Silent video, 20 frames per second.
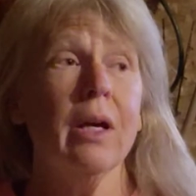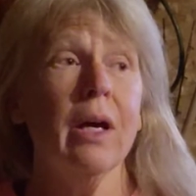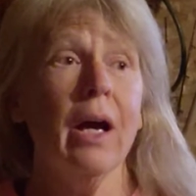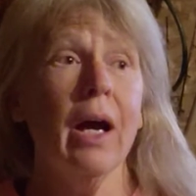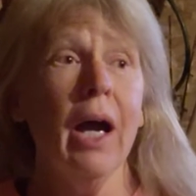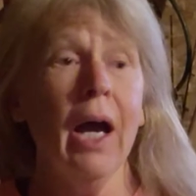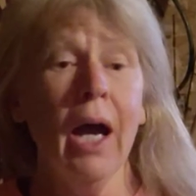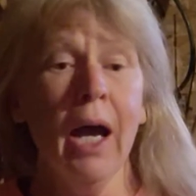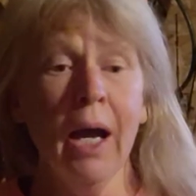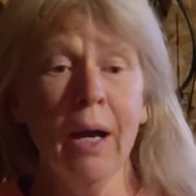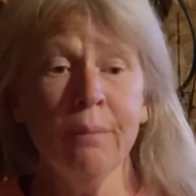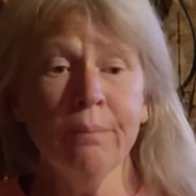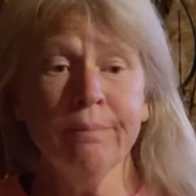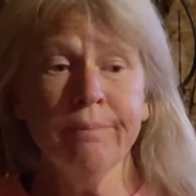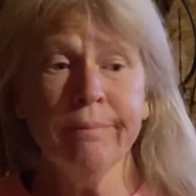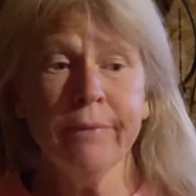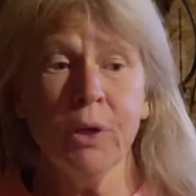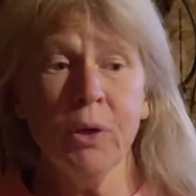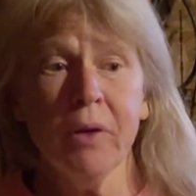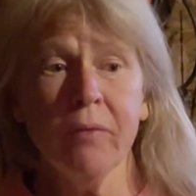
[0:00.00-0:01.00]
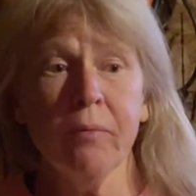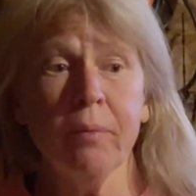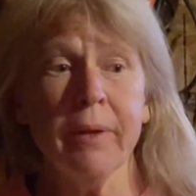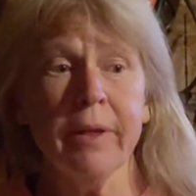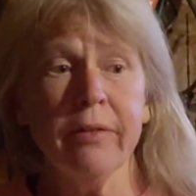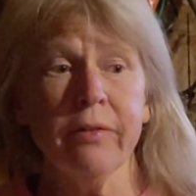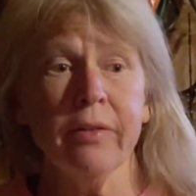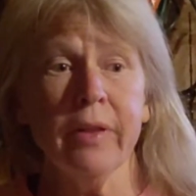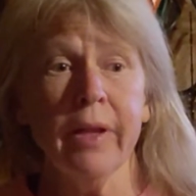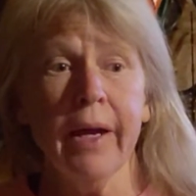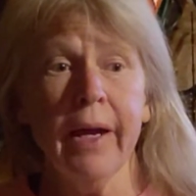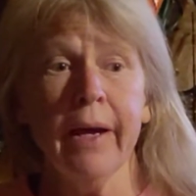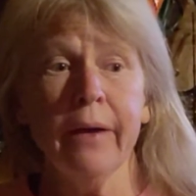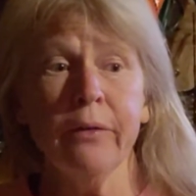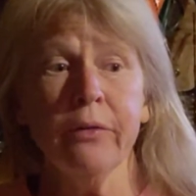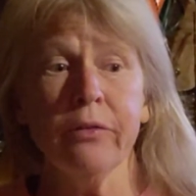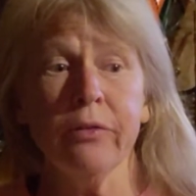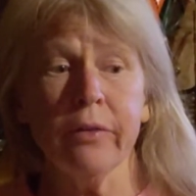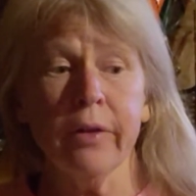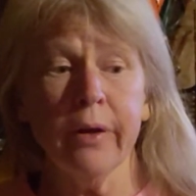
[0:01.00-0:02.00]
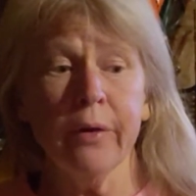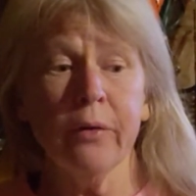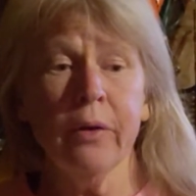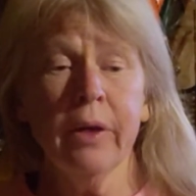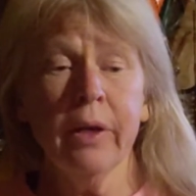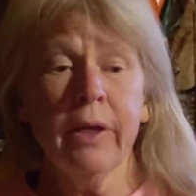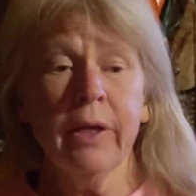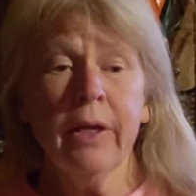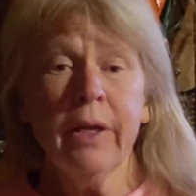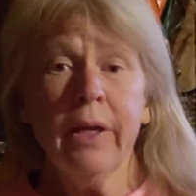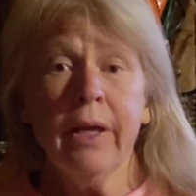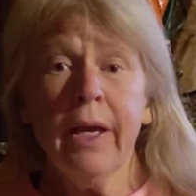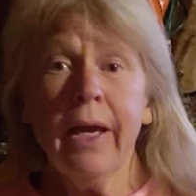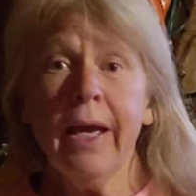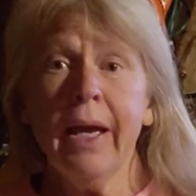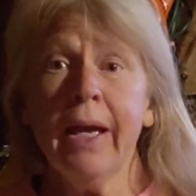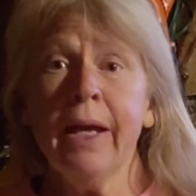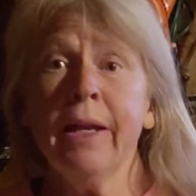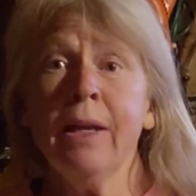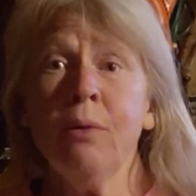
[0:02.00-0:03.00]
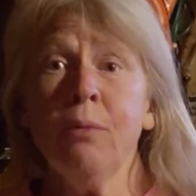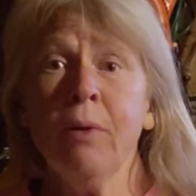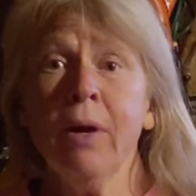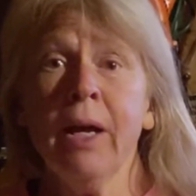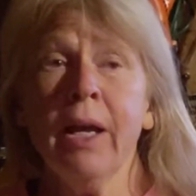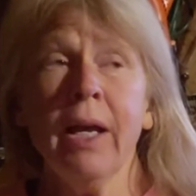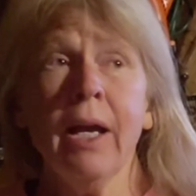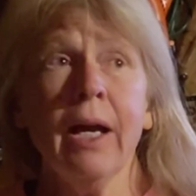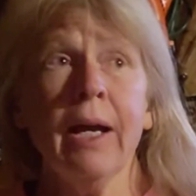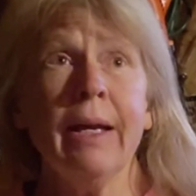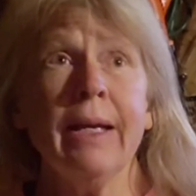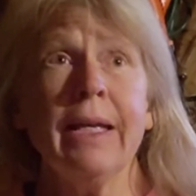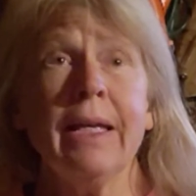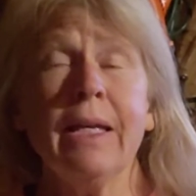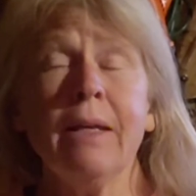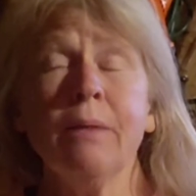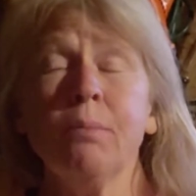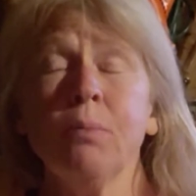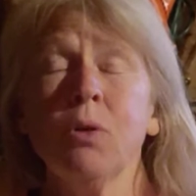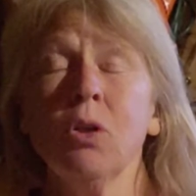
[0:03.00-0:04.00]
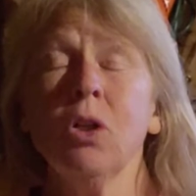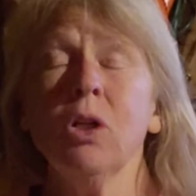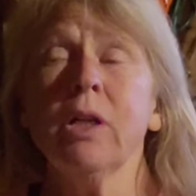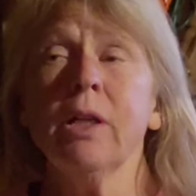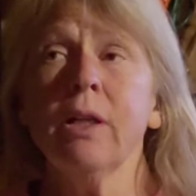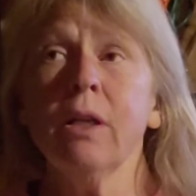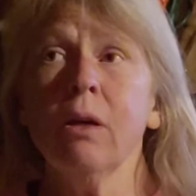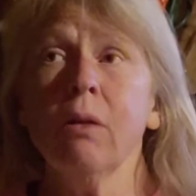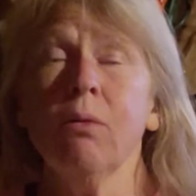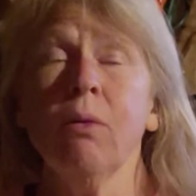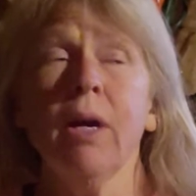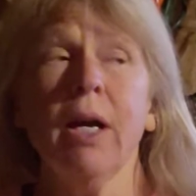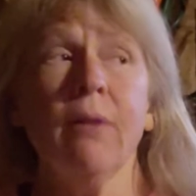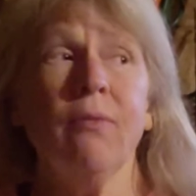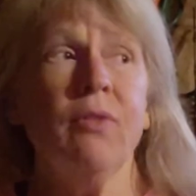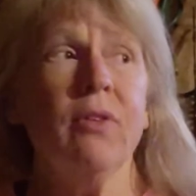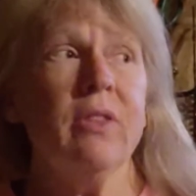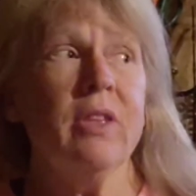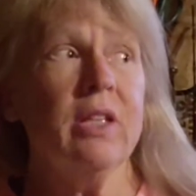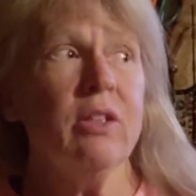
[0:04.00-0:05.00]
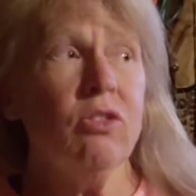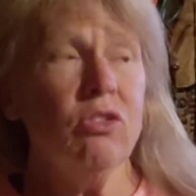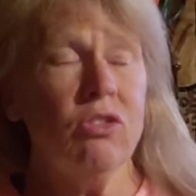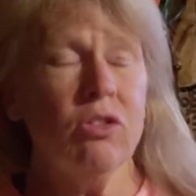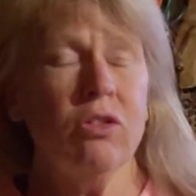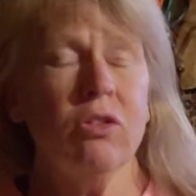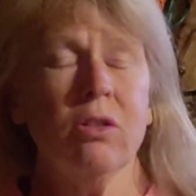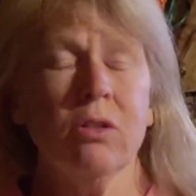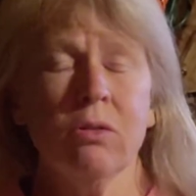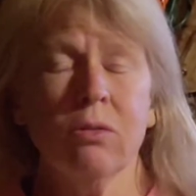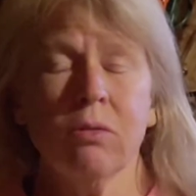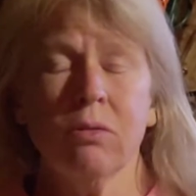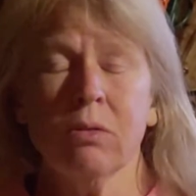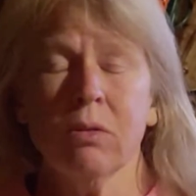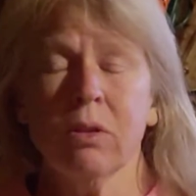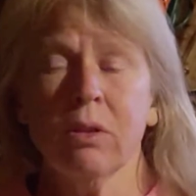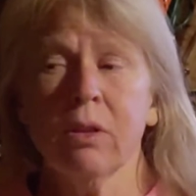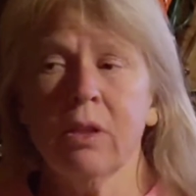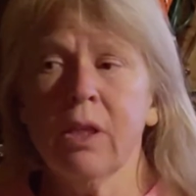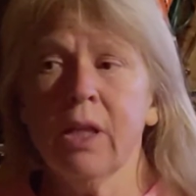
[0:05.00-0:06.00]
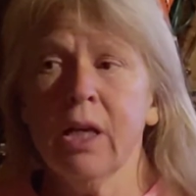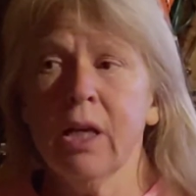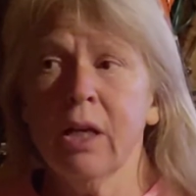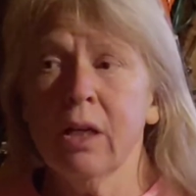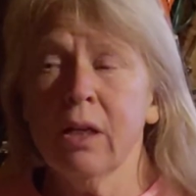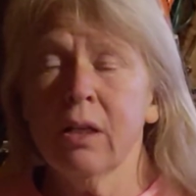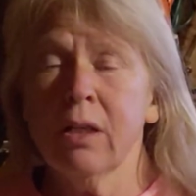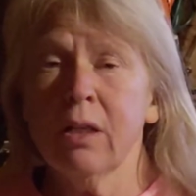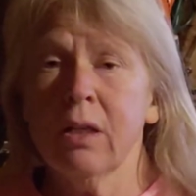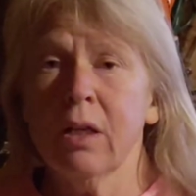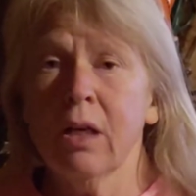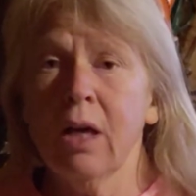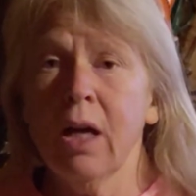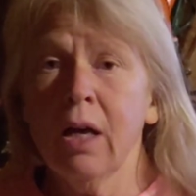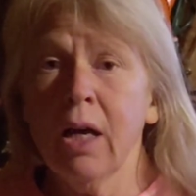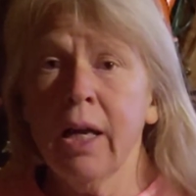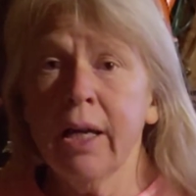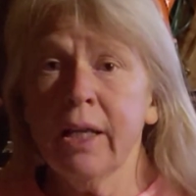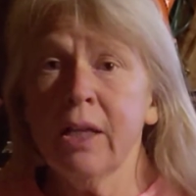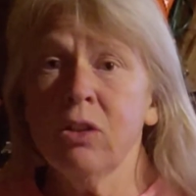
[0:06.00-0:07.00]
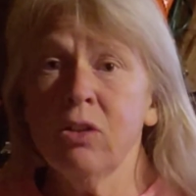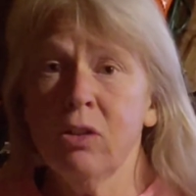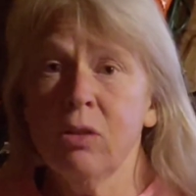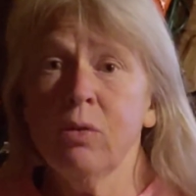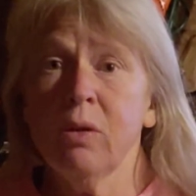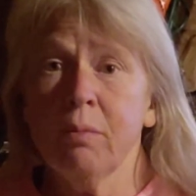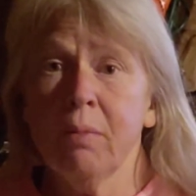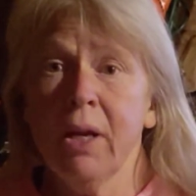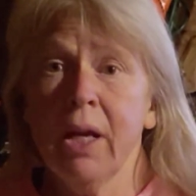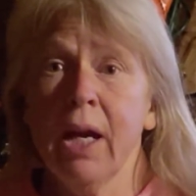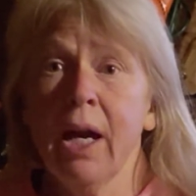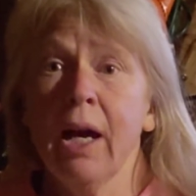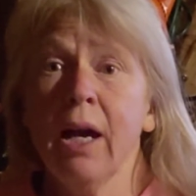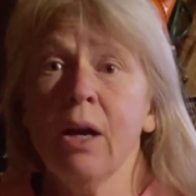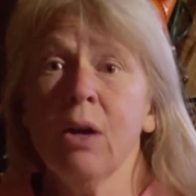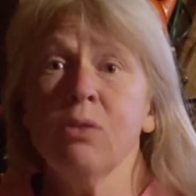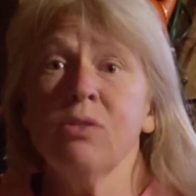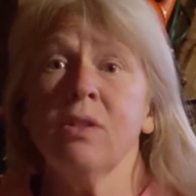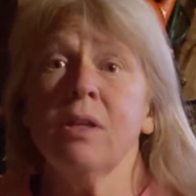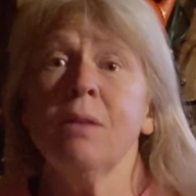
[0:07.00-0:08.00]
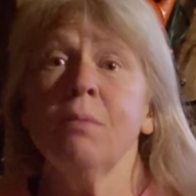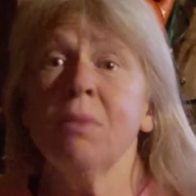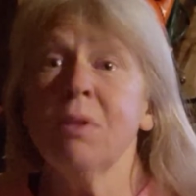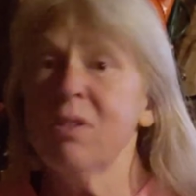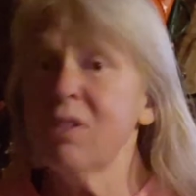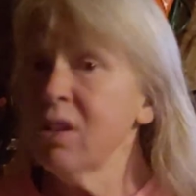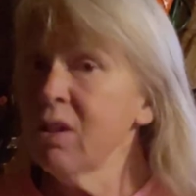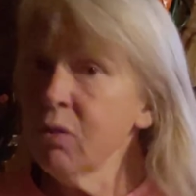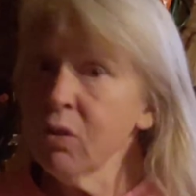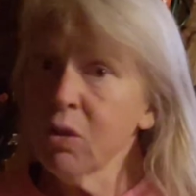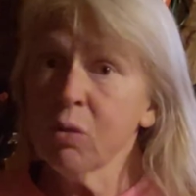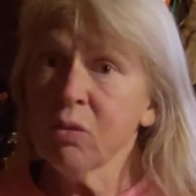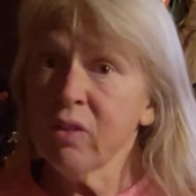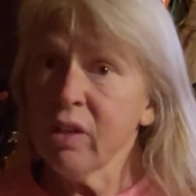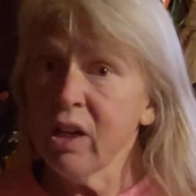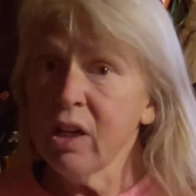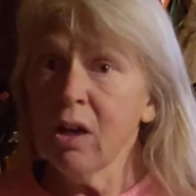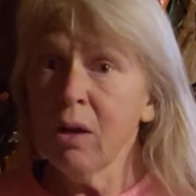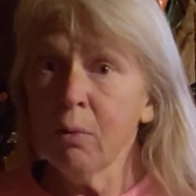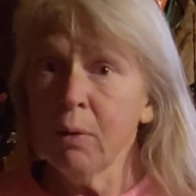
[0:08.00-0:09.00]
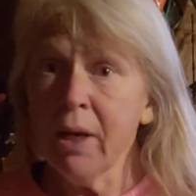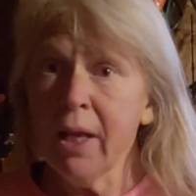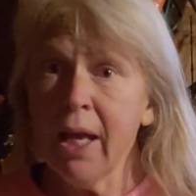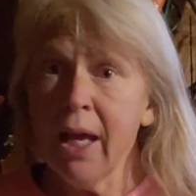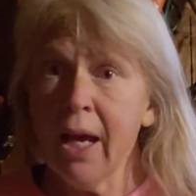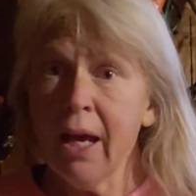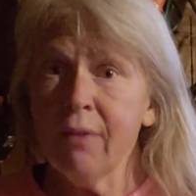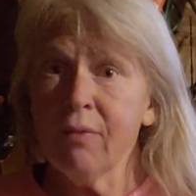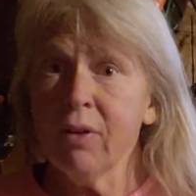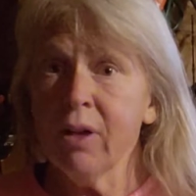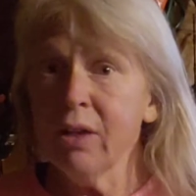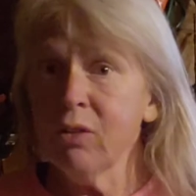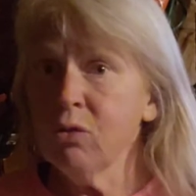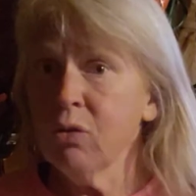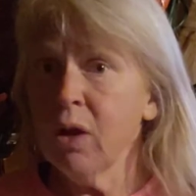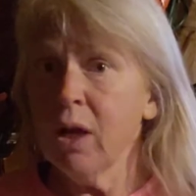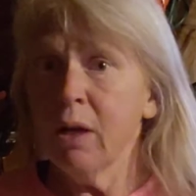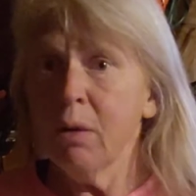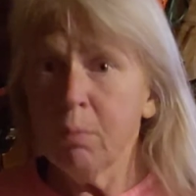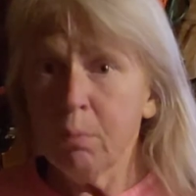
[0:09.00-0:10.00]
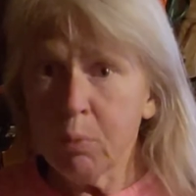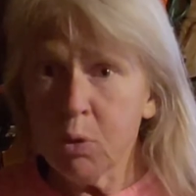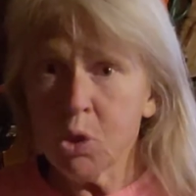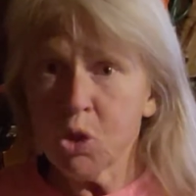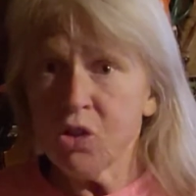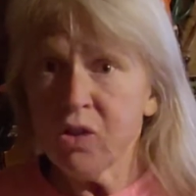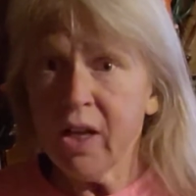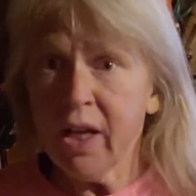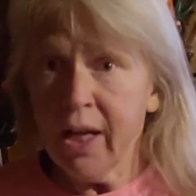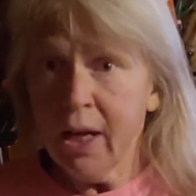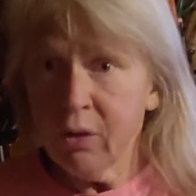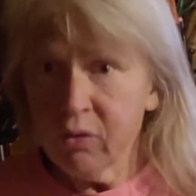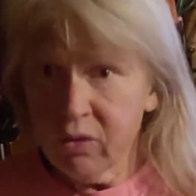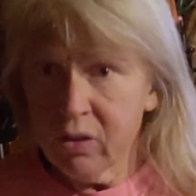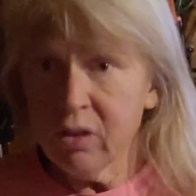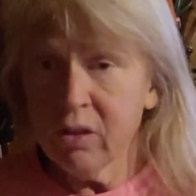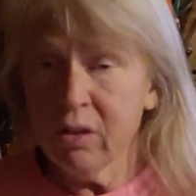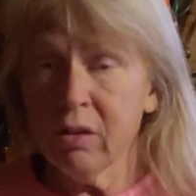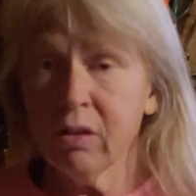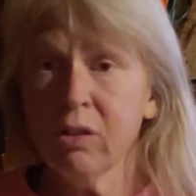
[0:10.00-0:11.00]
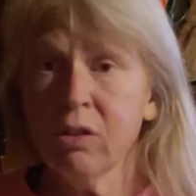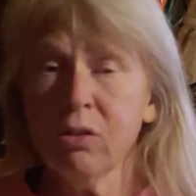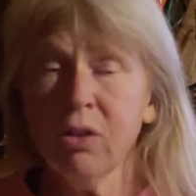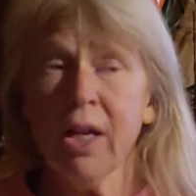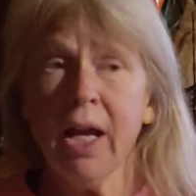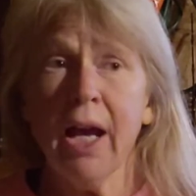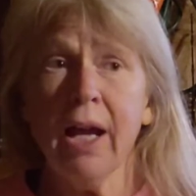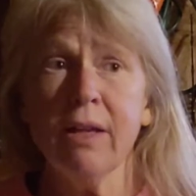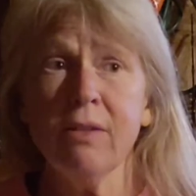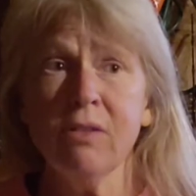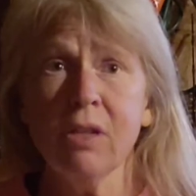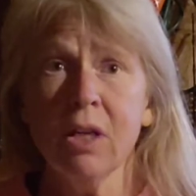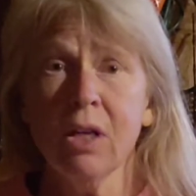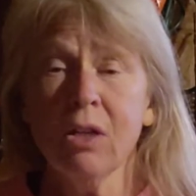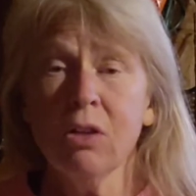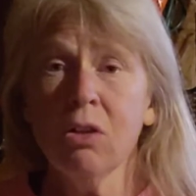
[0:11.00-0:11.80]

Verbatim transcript: Um, don't have a place in the house so anyway I keep looking around for things to do that I can do at my house and materials that I already have and I try to push that out to you guys.